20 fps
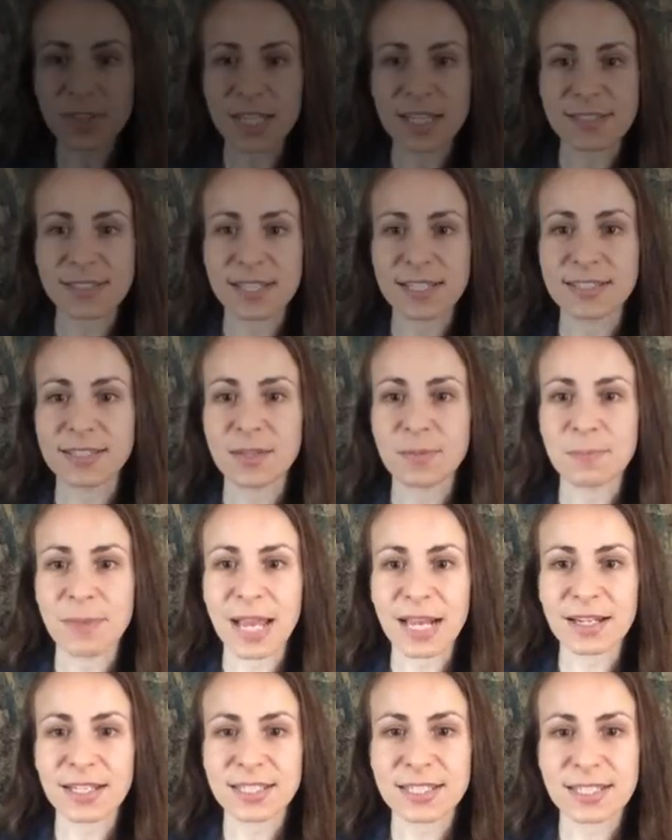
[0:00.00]
for this is that
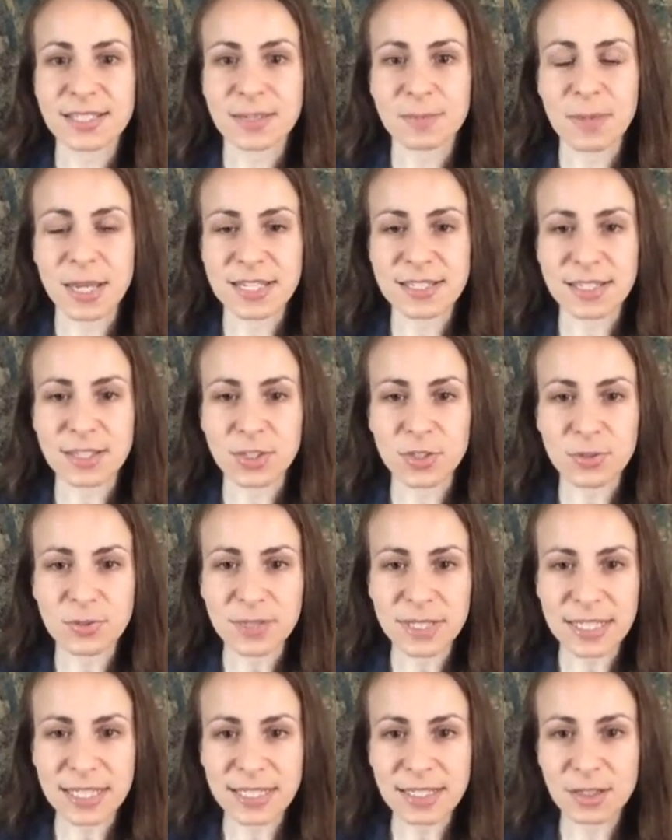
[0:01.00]
magnetism is a
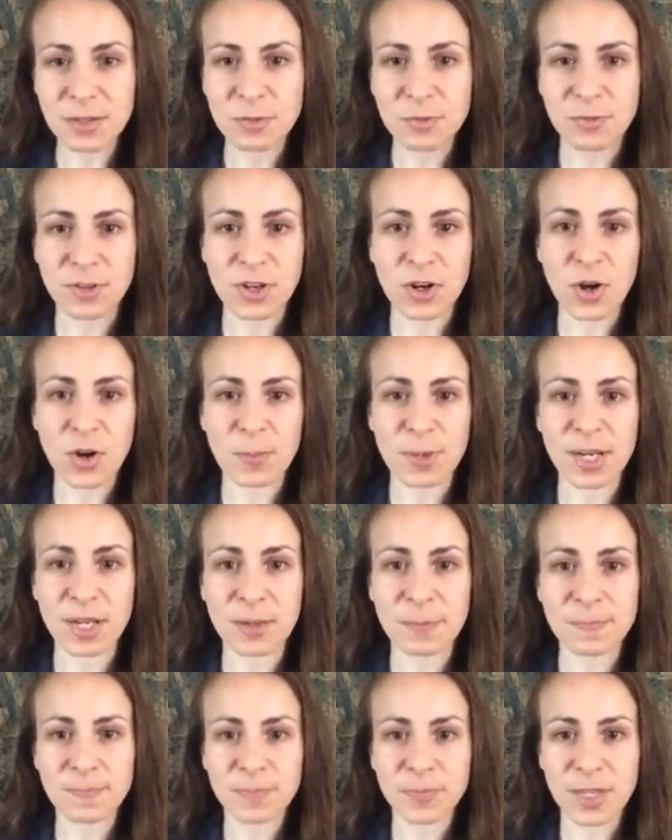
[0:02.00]
unique
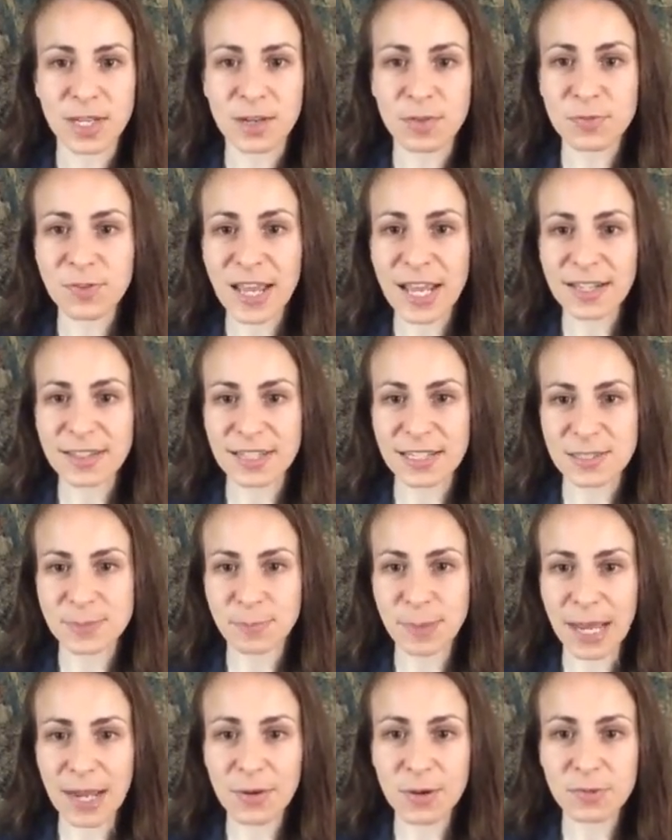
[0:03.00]
phenomenon, an effect
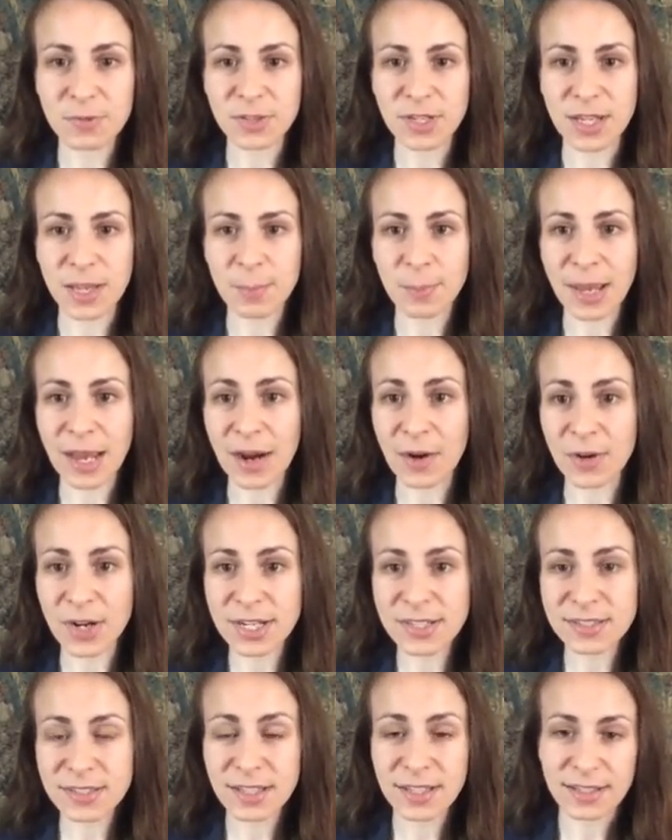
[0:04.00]
that's powerfully
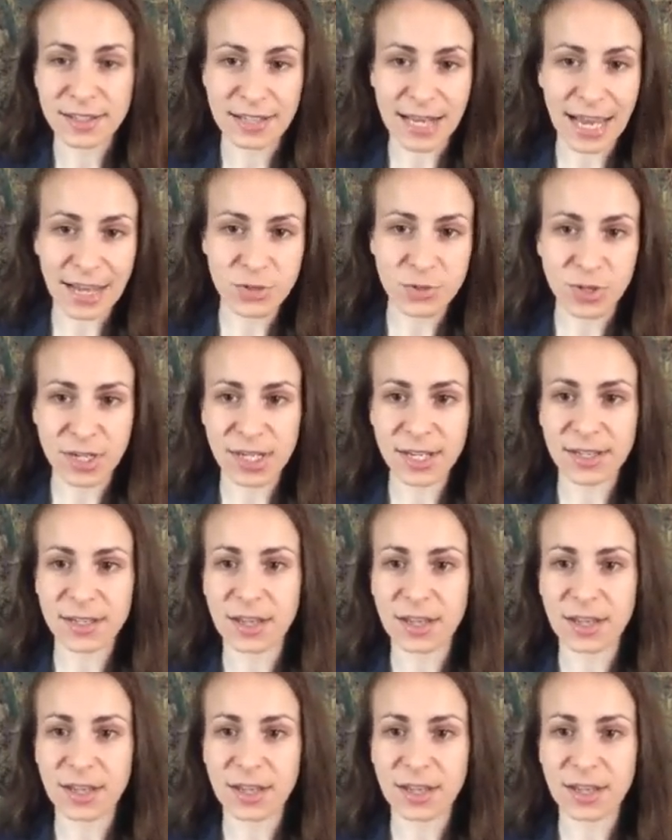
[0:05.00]
apparent. Naturally